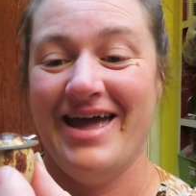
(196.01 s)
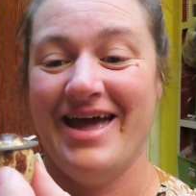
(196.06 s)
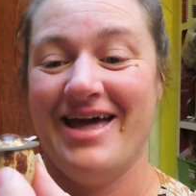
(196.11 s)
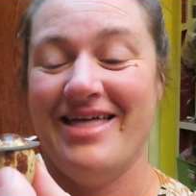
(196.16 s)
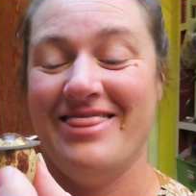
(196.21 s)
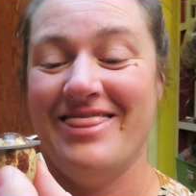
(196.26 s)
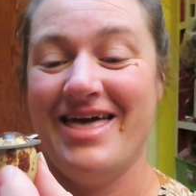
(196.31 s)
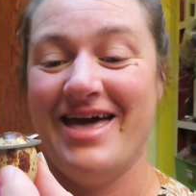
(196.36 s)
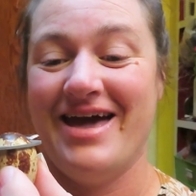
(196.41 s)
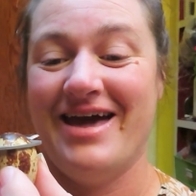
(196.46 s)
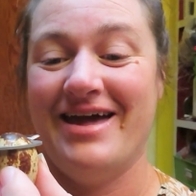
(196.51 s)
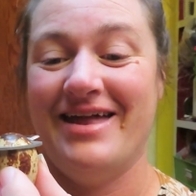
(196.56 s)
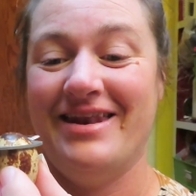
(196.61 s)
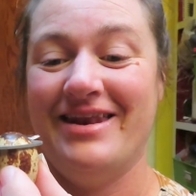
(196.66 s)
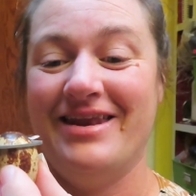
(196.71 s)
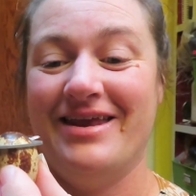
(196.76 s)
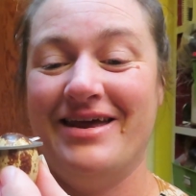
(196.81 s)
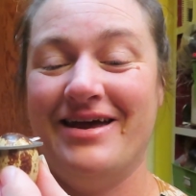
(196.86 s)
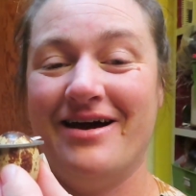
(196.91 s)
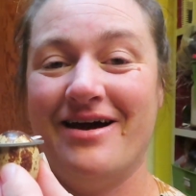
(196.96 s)
and
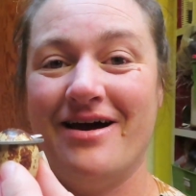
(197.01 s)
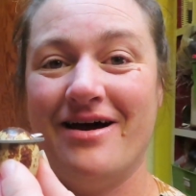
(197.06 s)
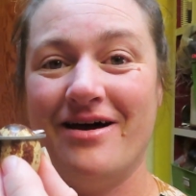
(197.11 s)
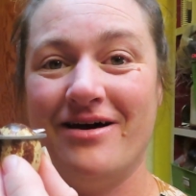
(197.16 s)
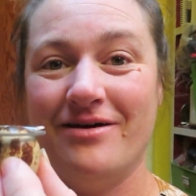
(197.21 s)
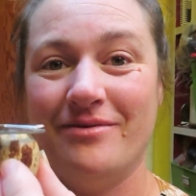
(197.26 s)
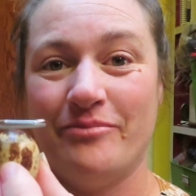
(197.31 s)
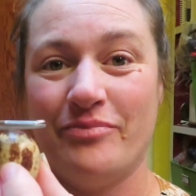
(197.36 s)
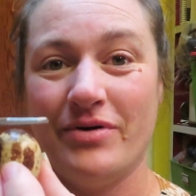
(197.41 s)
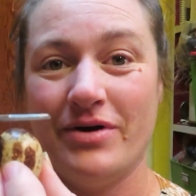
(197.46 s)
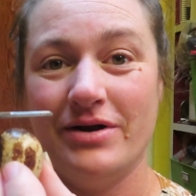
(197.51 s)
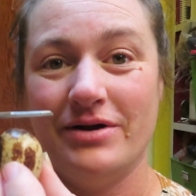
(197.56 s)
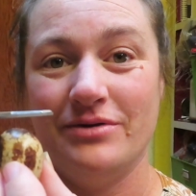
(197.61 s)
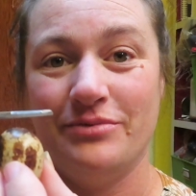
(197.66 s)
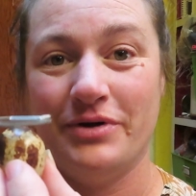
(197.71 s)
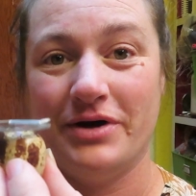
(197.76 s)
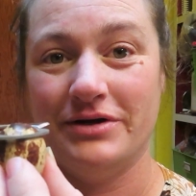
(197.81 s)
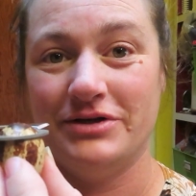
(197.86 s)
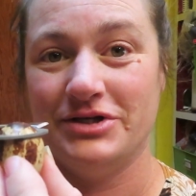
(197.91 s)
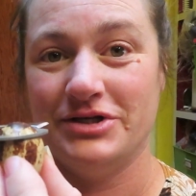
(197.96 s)
then
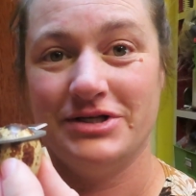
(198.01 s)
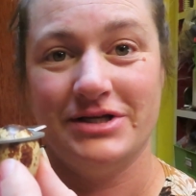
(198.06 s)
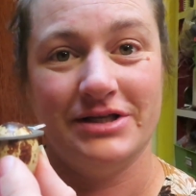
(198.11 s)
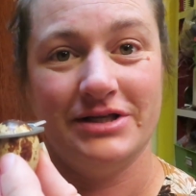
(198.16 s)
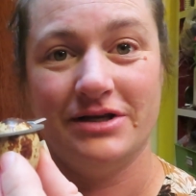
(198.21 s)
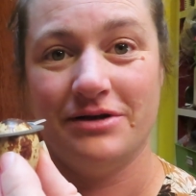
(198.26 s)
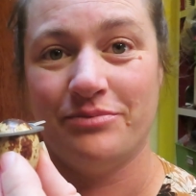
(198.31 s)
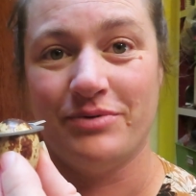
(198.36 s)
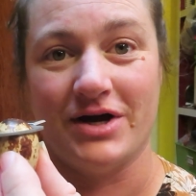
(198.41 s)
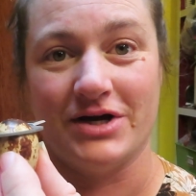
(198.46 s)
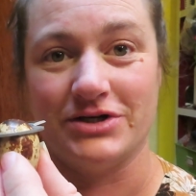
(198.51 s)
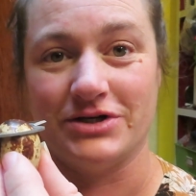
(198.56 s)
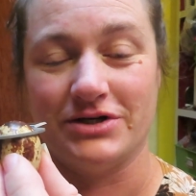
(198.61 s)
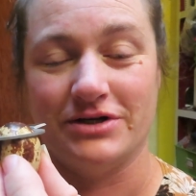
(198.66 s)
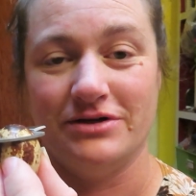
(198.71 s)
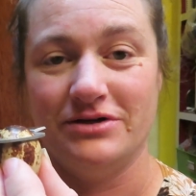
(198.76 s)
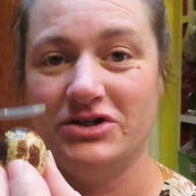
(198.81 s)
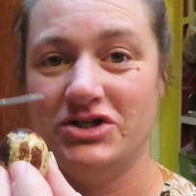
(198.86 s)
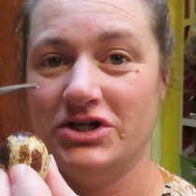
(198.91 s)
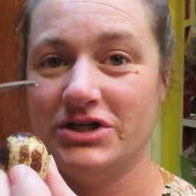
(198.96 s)
put just a little
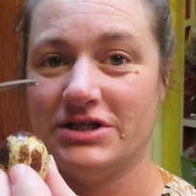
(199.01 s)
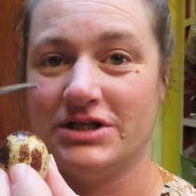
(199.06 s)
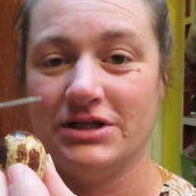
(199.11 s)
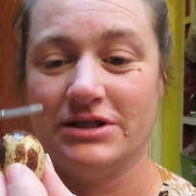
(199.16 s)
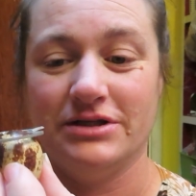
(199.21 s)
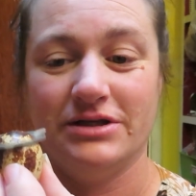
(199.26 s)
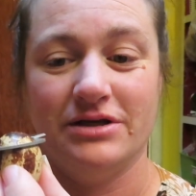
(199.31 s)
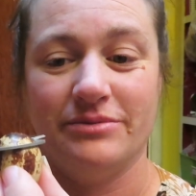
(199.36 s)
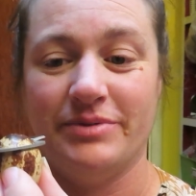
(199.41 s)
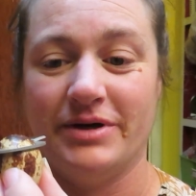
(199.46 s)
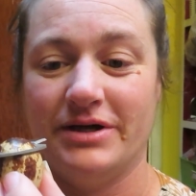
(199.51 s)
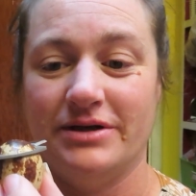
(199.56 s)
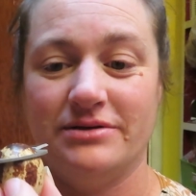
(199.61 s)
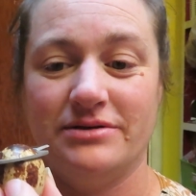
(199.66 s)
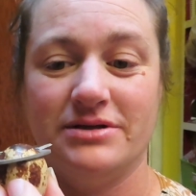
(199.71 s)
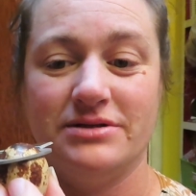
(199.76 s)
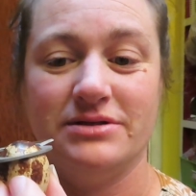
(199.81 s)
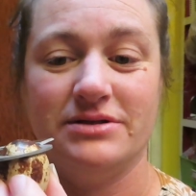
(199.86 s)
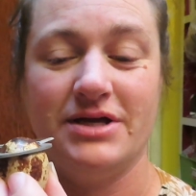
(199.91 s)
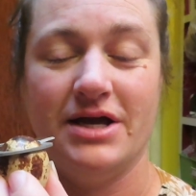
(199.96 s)
pressure, just a little bit,
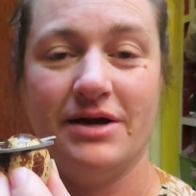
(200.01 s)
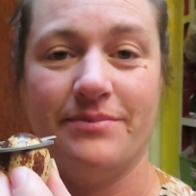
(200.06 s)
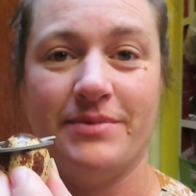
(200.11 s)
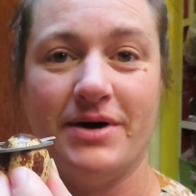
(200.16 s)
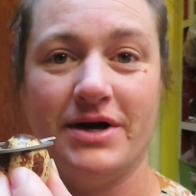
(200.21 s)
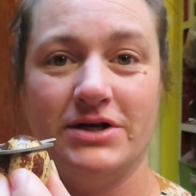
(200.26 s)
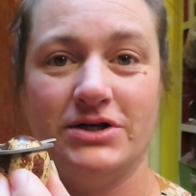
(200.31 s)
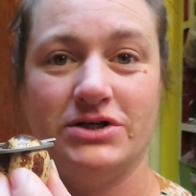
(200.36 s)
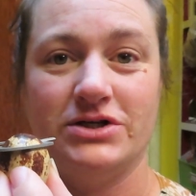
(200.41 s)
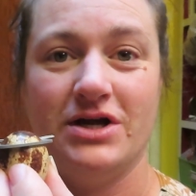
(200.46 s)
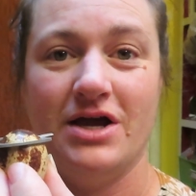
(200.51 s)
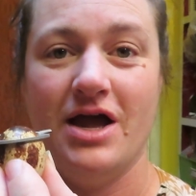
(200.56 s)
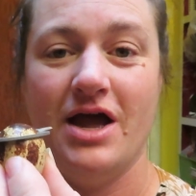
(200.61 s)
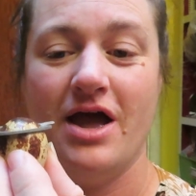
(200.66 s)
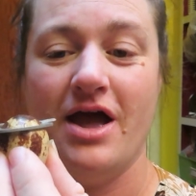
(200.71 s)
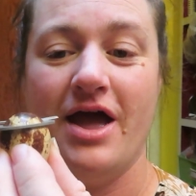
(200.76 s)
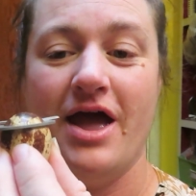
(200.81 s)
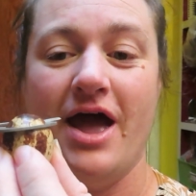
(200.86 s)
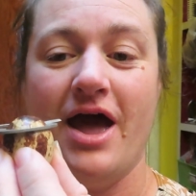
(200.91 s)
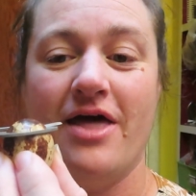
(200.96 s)
doesn't take much,
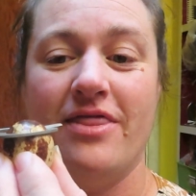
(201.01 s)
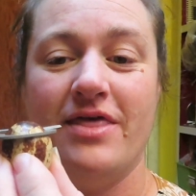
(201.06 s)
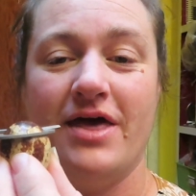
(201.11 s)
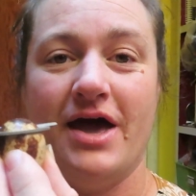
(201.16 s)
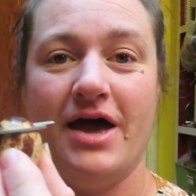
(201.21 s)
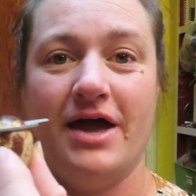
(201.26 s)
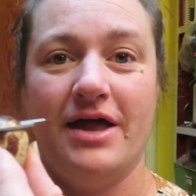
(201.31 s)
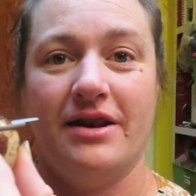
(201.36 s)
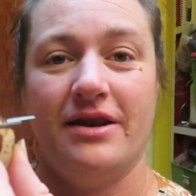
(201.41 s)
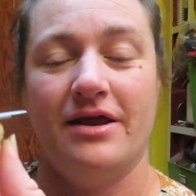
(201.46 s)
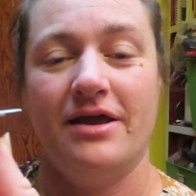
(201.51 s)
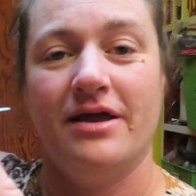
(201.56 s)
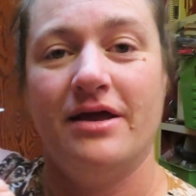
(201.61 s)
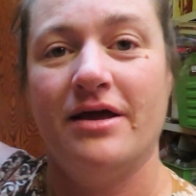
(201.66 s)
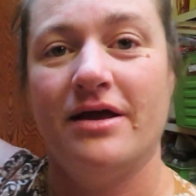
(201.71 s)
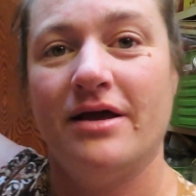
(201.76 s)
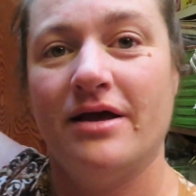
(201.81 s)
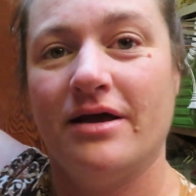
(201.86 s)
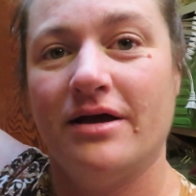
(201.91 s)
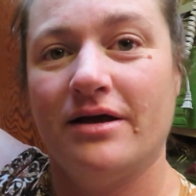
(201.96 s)
and then
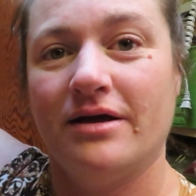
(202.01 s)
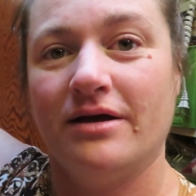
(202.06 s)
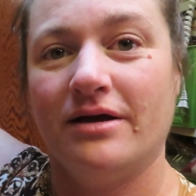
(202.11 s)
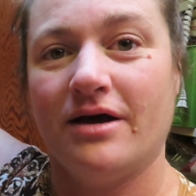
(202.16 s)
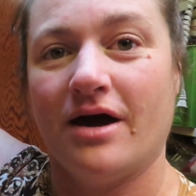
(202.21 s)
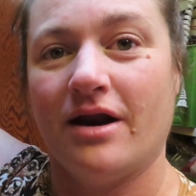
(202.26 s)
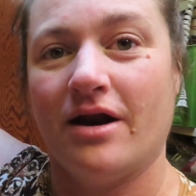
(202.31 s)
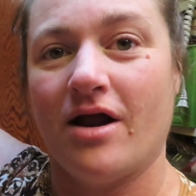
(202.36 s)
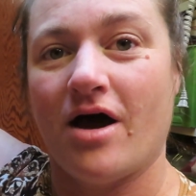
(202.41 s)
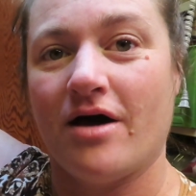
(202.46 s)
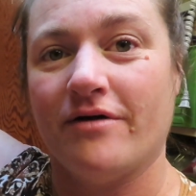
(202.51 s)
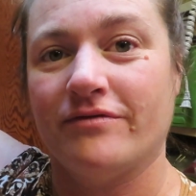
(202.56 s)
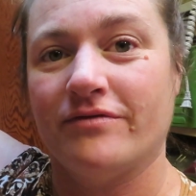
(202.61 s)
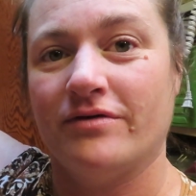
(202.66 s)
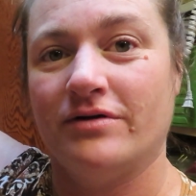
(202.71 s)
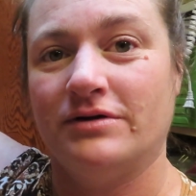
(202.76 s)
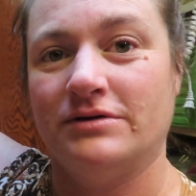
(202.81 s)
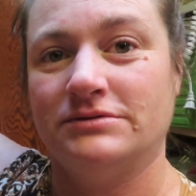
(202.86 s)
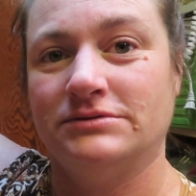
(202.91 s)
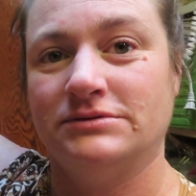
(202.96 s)
cut it
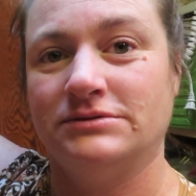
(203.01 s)
off.